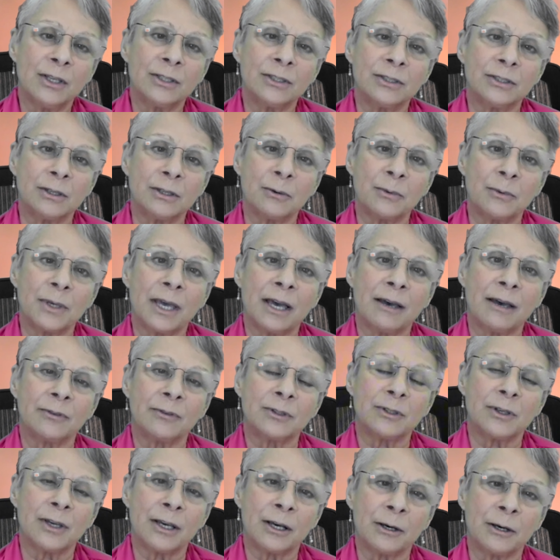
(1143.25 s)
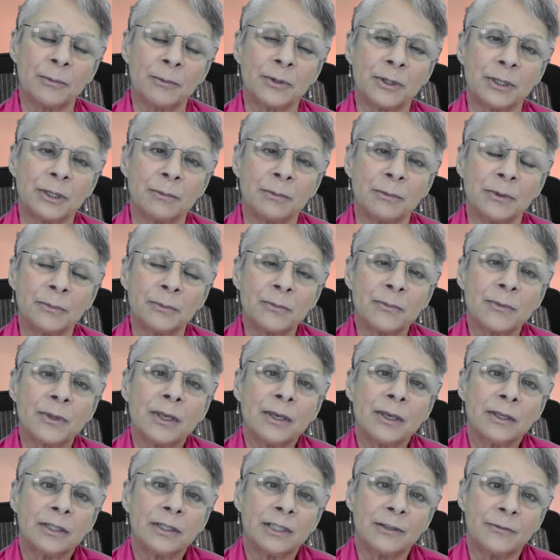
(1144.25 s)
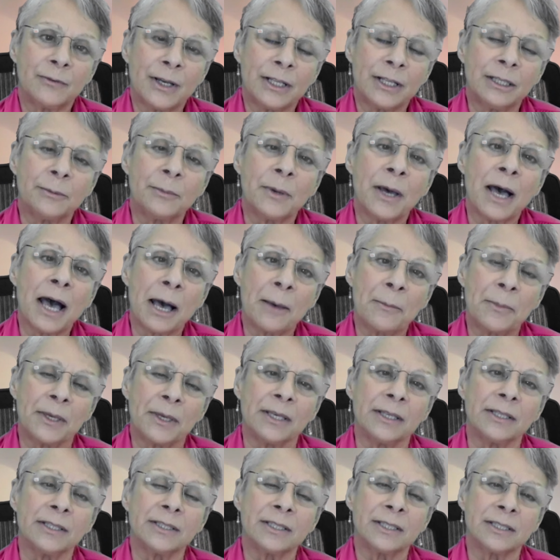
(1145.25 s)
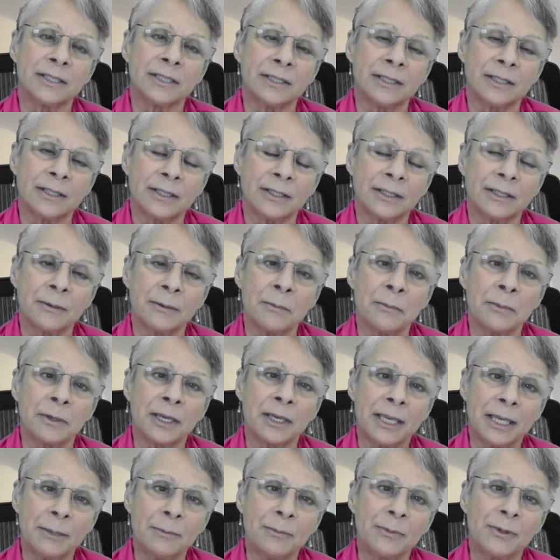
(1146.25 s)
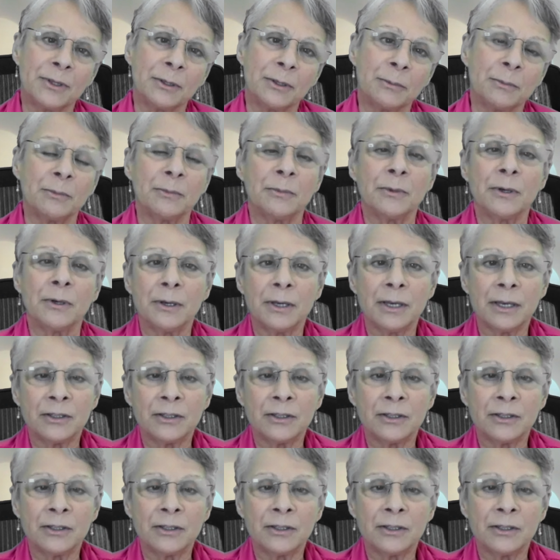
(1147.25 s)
So we have to help them develop habits that keep them